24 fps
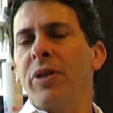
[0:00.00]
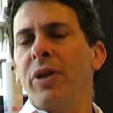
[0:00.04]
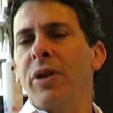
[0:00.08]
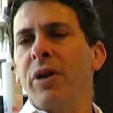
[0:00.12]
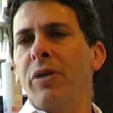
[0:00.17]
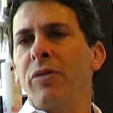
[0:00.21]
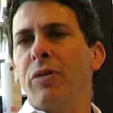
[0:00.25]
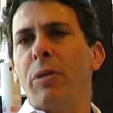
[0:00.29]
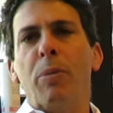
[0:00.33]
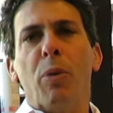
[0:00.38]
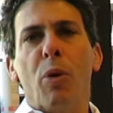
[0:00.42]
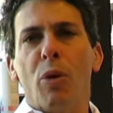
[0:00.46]

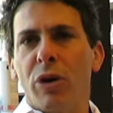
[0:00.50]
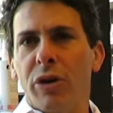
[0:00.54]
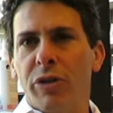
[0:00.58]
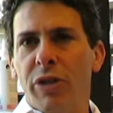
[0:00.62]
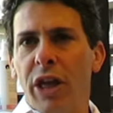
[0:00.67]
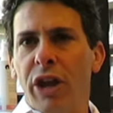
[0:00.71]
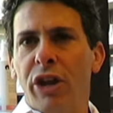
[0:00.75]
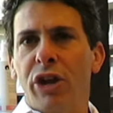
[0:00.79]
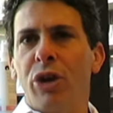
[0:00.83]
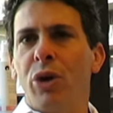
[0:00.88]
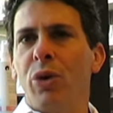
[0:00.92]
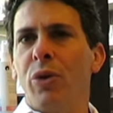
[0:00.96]
the reporting
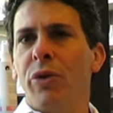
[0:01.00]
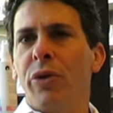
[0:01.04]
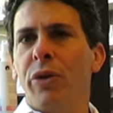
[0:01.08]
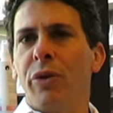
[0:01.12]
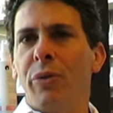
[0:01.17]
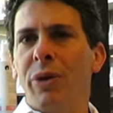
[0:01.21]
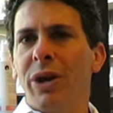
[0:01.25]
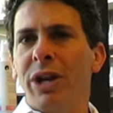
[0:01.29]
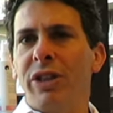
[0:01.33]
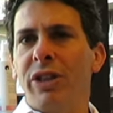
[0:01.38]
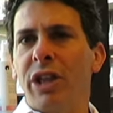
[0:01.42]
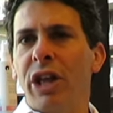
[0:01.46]
they do and
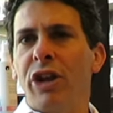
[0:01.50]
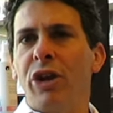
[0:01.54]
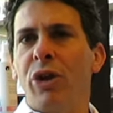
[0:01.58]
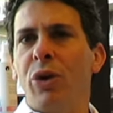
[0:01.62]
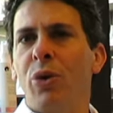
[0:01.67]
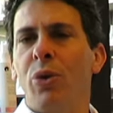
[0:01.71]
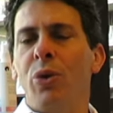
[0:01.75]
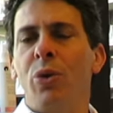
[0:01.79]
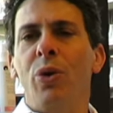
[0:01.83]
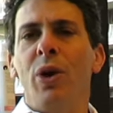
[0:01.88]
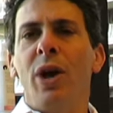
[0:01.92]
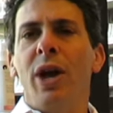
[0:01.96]
the reading they
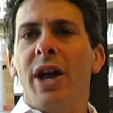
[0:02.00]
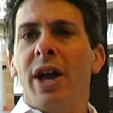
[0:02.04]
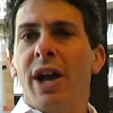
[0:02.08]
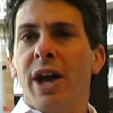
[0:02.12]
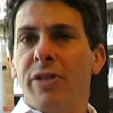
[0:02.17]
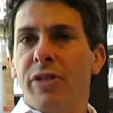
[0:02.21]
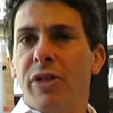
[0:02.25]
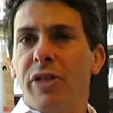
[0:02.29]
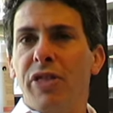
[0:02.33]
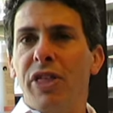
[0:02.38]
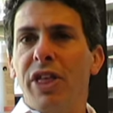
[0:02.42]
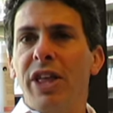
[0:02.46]
do
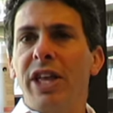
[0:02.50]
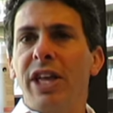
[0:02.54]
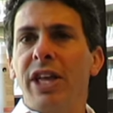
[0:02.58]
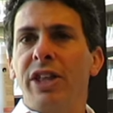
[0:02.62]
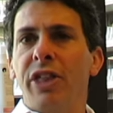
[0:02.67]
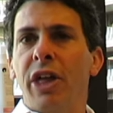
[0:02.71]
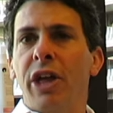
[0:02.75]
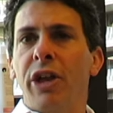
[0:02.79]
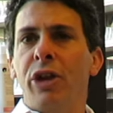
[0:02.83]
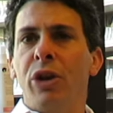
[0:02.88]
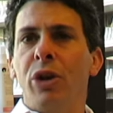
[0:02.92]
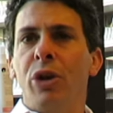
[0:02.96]
and the
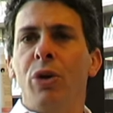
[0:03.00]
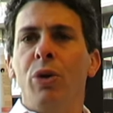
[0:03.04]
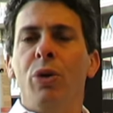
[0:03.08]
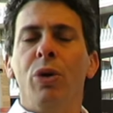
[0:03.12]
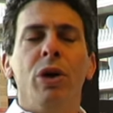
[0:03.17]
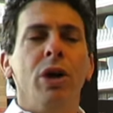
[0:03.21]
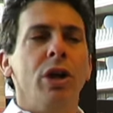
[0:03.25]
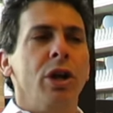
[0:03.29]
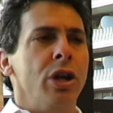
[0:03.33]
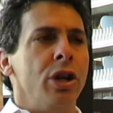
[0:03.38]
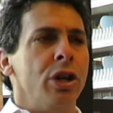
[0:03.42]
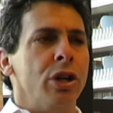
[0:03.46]
thinking they do,